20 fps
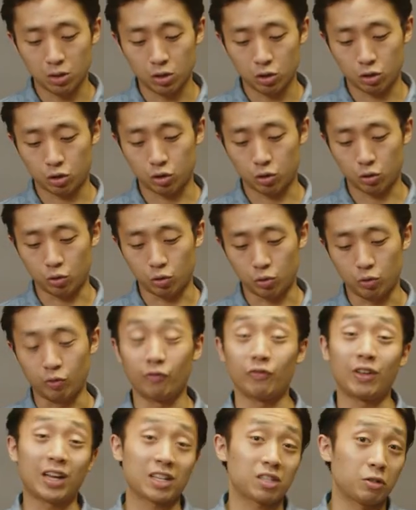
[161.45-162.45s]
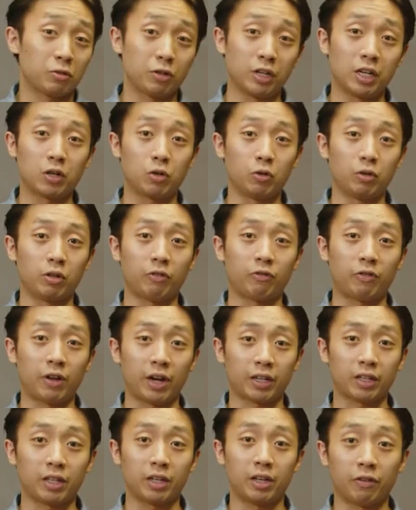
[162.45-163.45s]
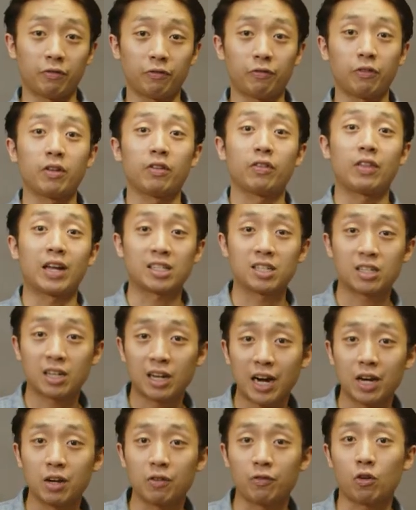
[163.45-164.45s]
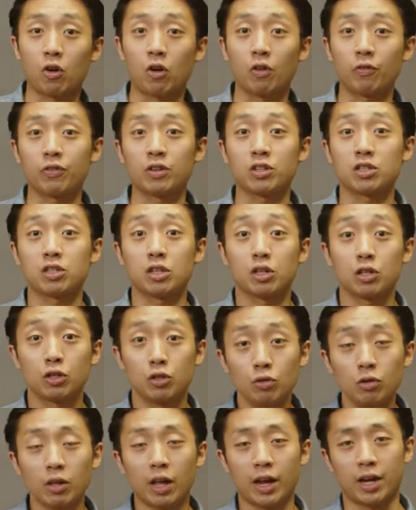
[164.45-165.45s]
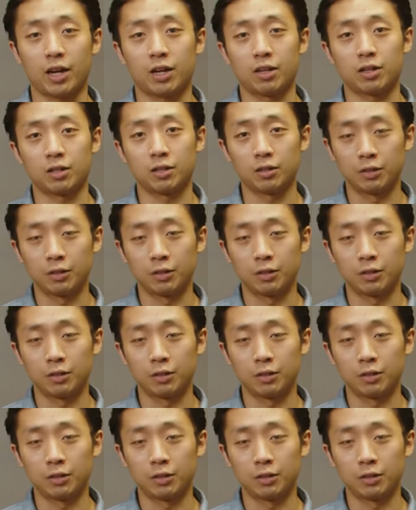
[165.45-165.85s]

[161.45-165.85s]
So that's a really cool effect if that's the kind of coffees you like.